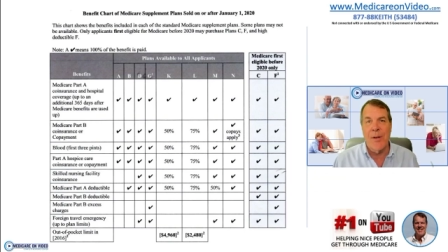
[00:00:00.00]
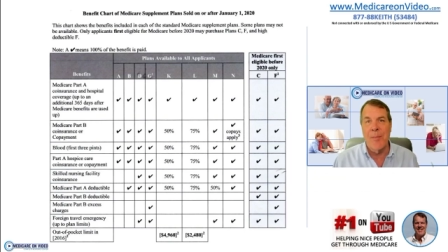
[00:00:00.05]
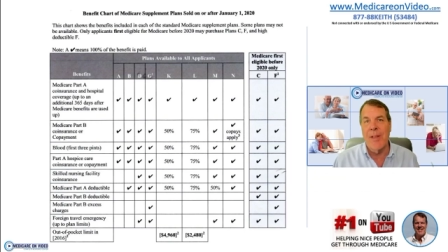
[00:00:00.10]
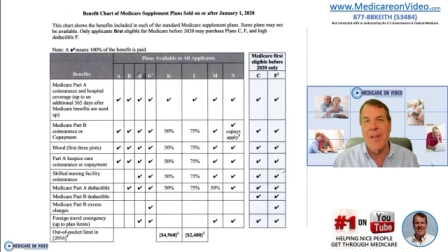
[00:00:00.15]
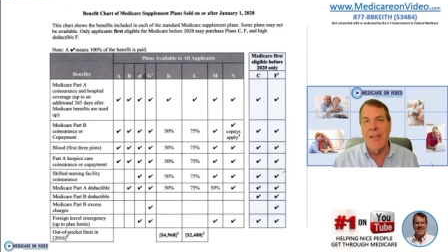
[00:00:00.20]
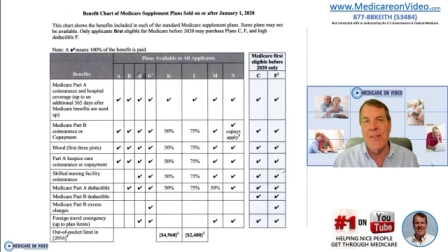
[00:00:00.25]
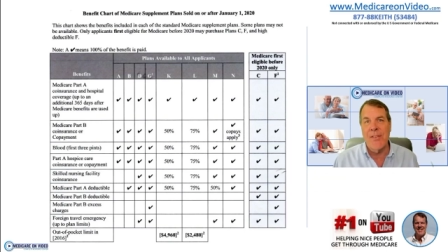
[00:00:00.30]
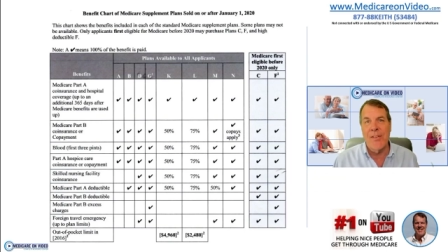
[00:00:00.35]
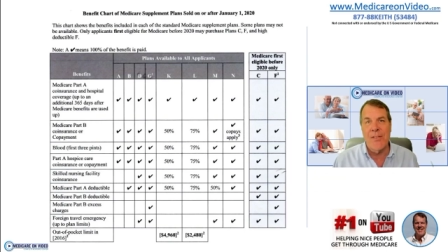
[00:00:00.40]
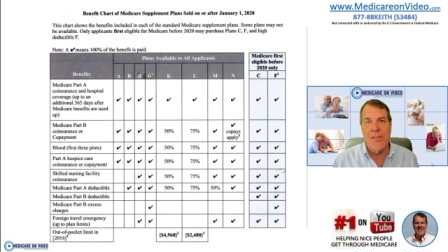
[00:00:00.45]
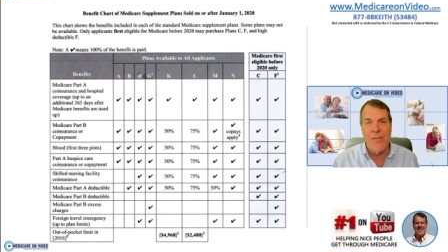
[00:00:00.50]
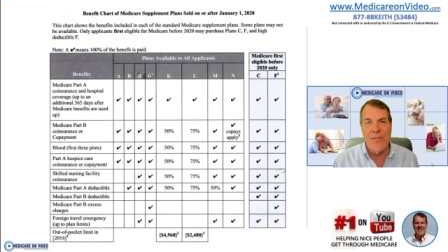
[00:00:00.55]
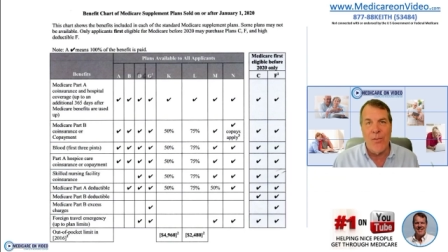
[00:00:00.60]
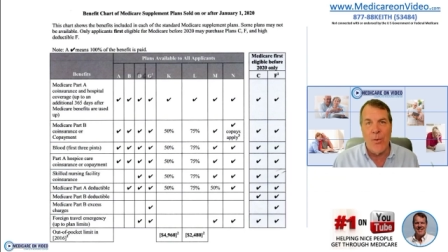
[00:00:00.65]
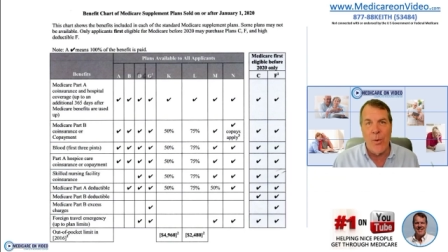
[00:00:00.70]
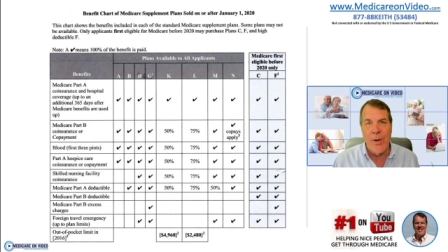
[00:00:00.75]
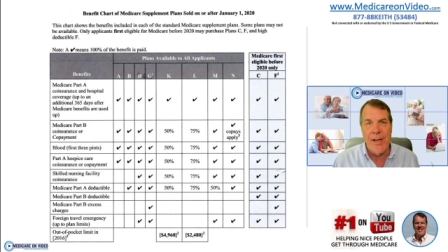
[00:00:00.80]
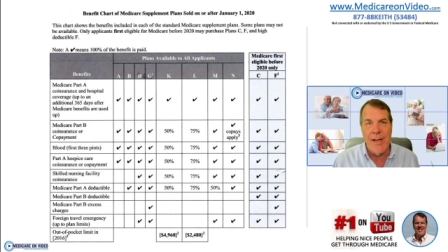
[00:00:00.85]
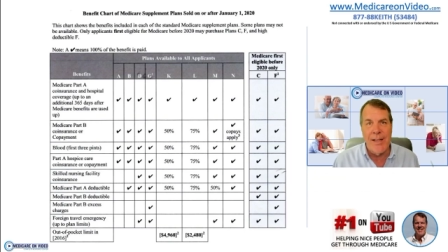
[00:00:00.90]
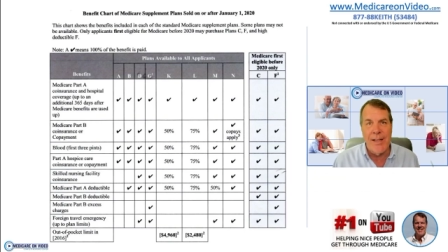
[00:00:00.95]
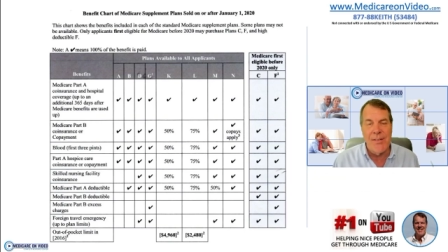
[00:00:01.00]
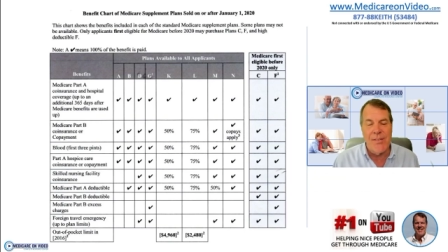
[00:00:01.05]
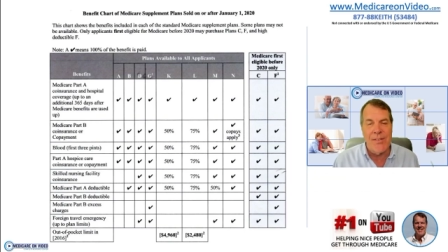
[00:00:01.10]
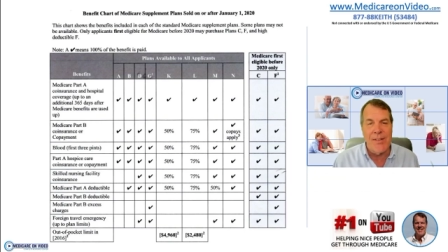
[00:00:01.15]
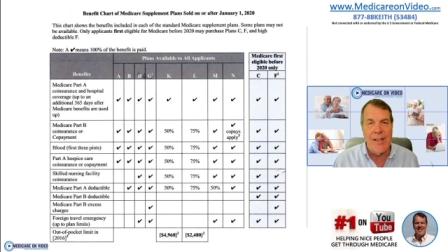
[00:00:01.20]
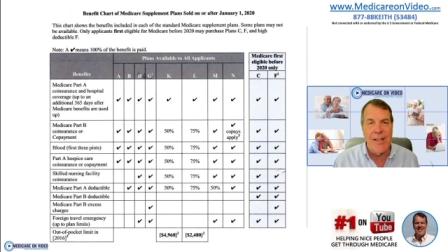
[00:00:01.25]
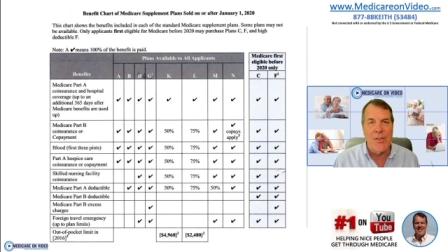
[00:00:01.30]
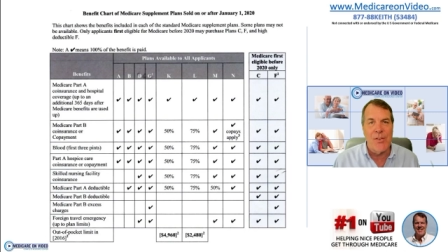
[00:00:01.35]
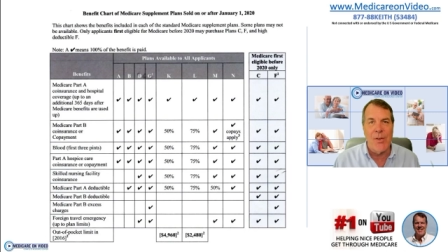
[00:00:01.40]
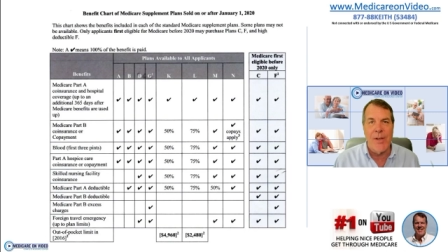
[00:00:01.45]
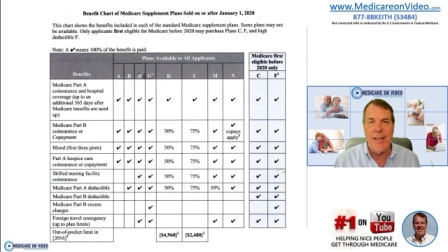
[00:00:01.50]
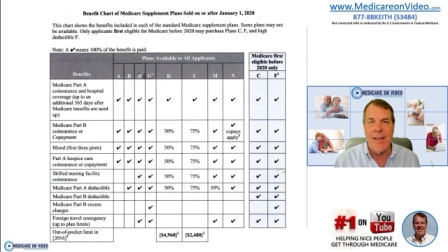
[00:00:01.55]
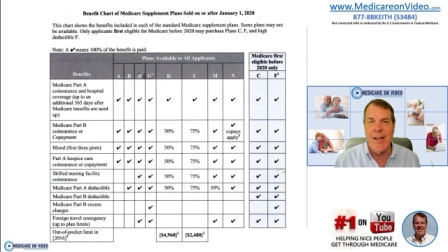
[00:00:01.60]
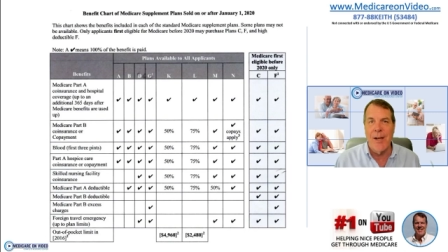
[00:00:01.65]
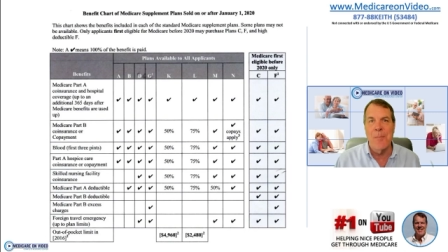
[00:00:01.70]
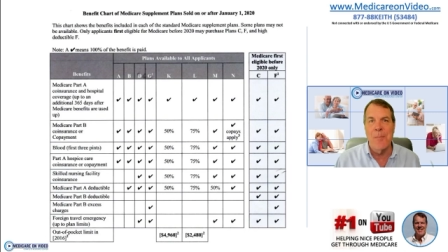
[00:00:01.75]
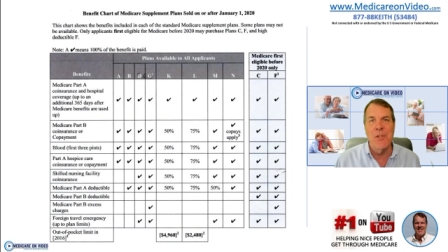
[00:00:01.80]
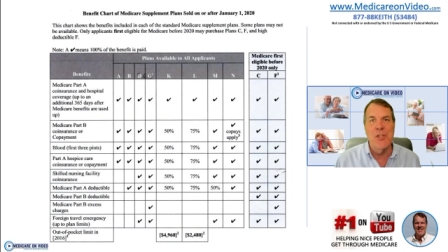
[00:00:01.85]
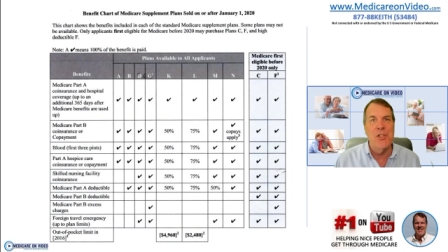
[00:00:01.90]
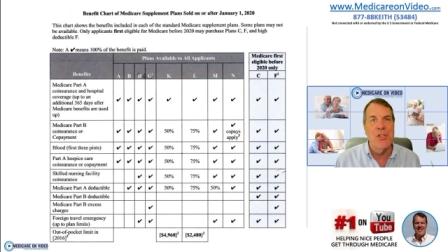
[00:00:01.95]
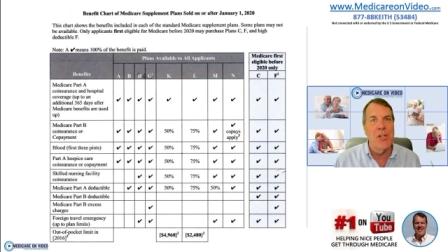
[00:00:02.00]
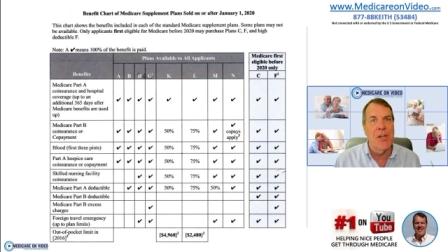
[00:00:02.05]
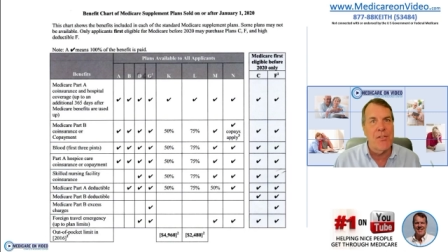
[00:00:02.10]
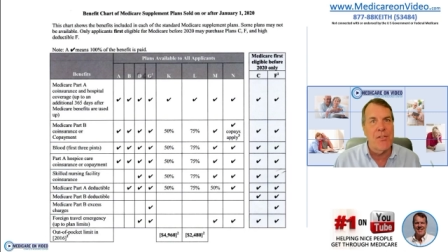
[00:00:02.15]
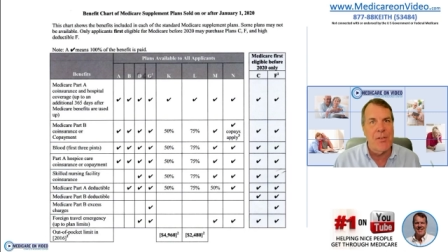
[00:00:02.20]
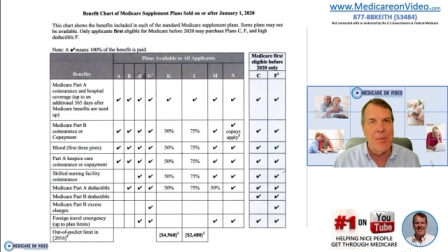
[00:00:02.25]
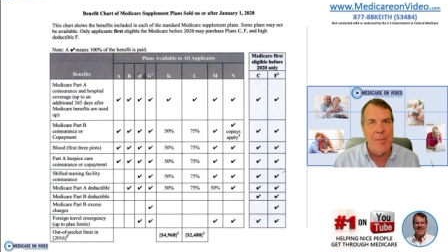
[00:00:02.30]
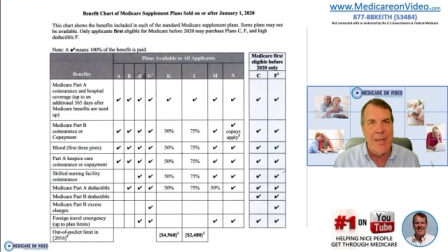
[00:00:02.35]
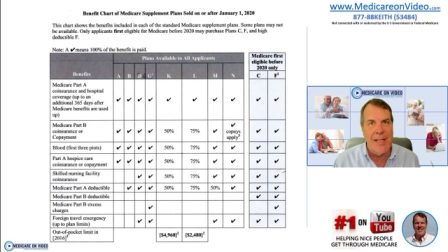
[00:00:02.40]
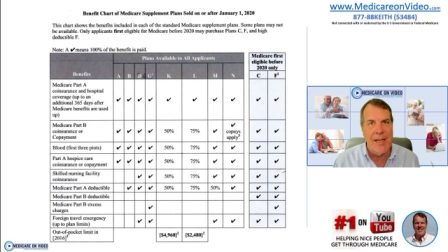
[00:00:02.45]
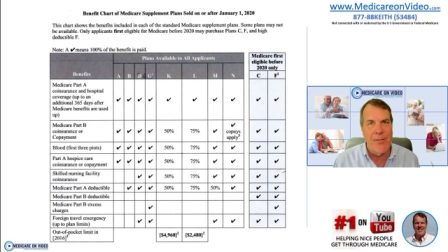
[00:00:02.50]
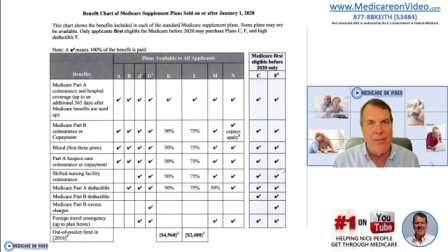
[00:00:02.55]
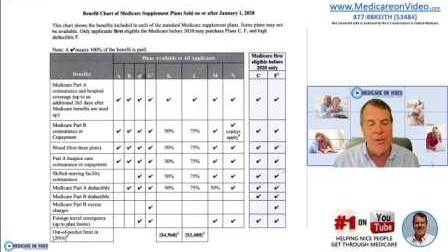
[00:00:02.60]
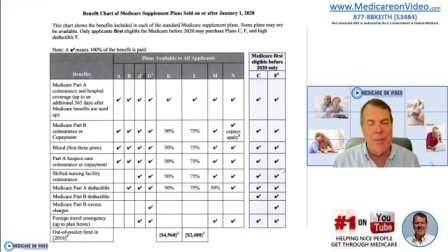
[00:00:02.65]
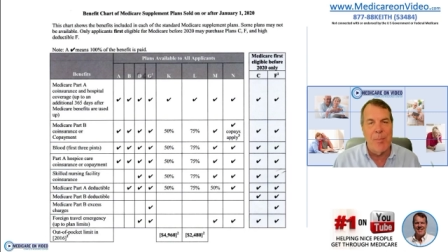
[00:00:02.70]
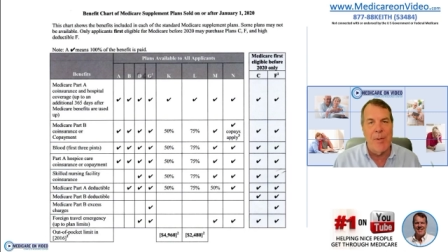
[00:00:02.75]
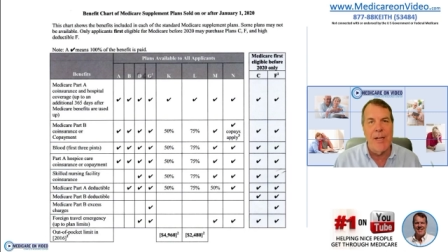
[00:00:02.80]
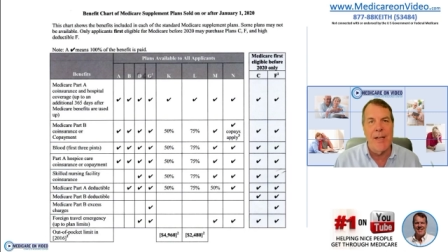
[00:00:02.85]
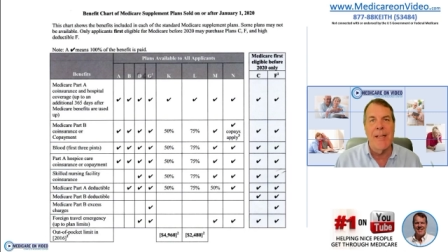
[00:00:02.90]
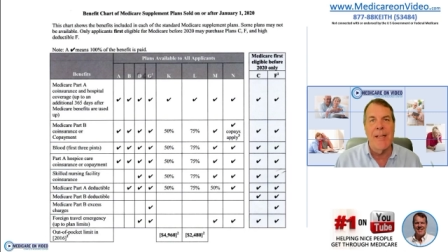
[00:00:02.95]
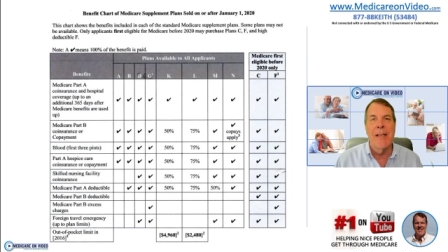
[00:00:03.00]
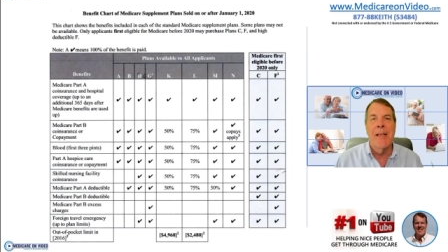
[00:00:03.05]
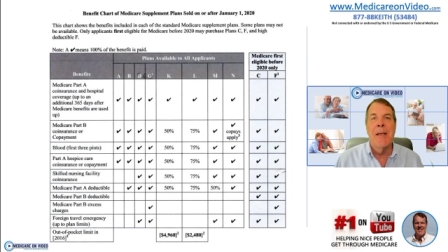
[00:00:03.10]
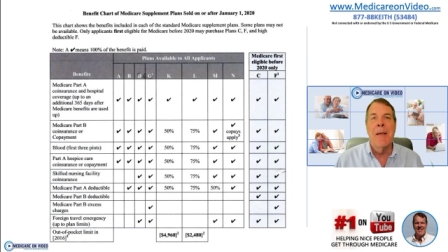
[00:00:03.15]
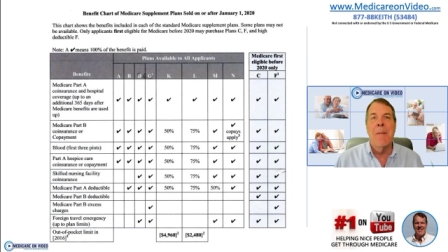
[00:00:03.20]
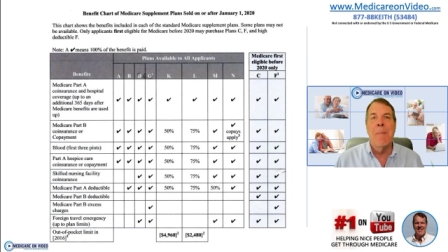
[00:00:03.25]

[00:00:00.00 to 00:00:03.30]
I'm licensed in 49 states, so I can help just about everybody